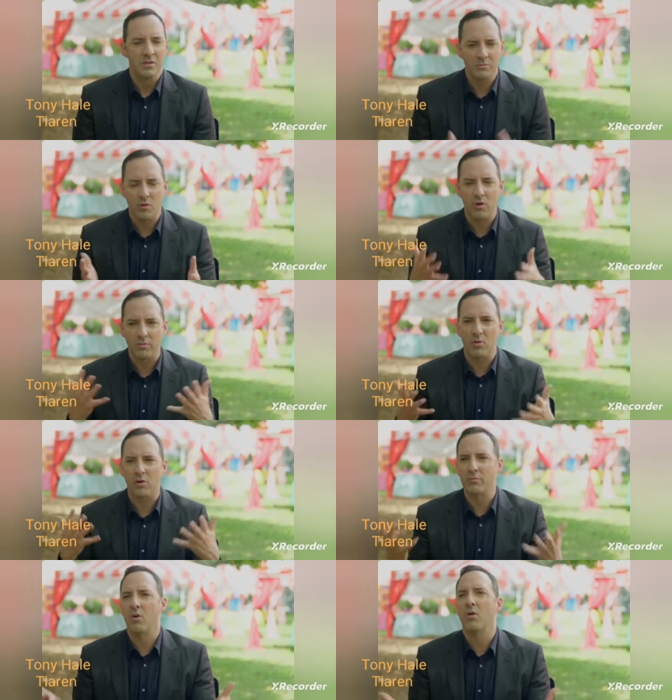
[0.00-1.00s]
more and more
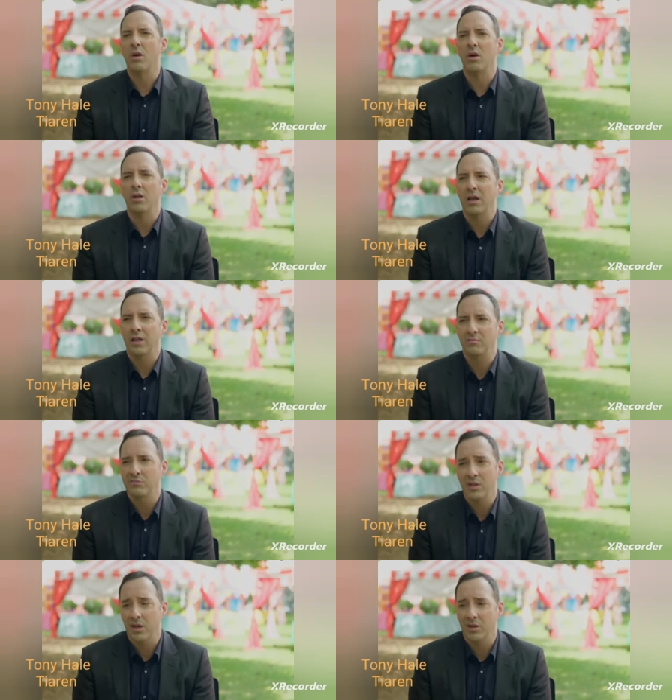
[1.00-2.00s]
and more.
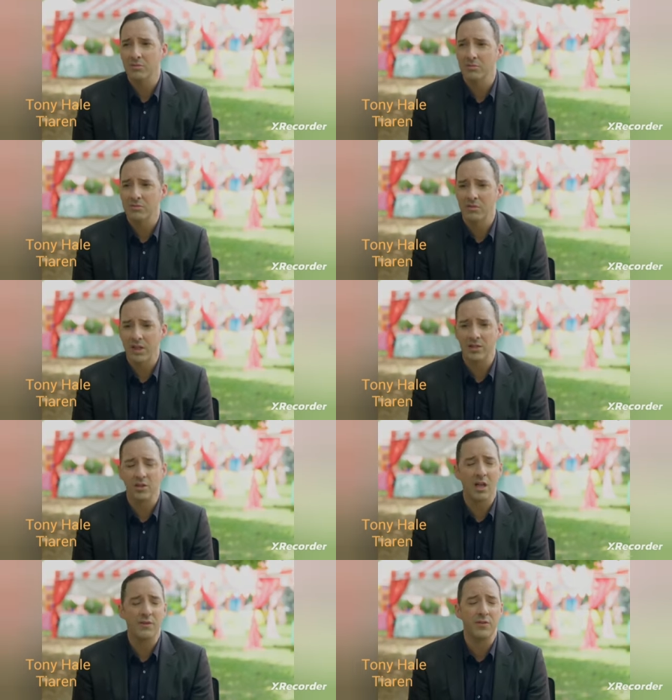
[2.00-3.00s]
And, you know, at the end of
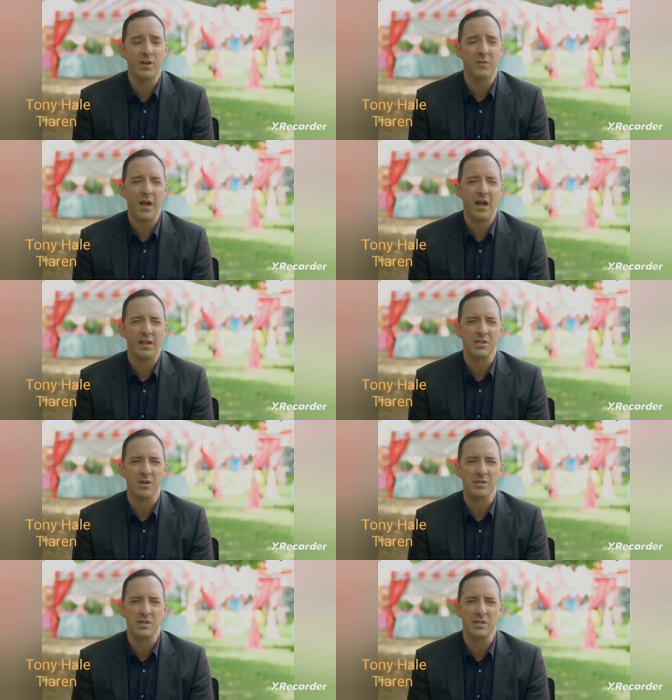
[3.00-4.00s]
your life, you look back and it's
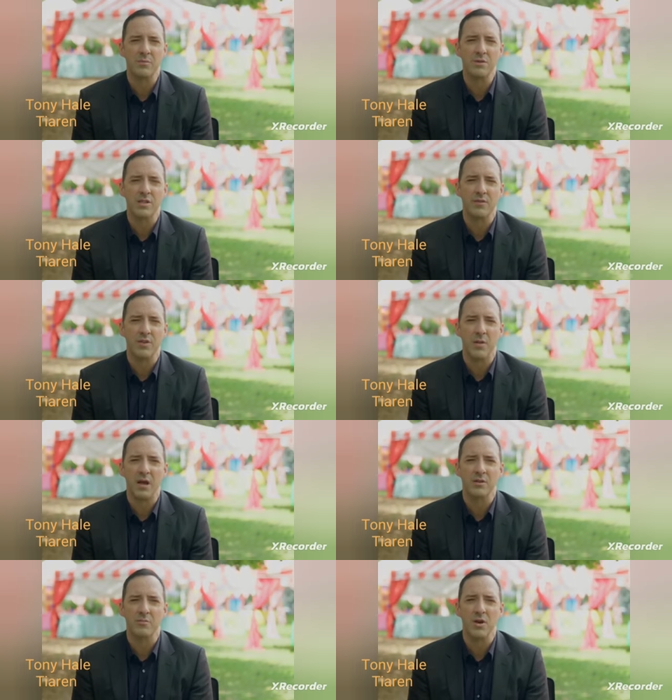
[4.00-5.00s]
always the simple stuff that matter the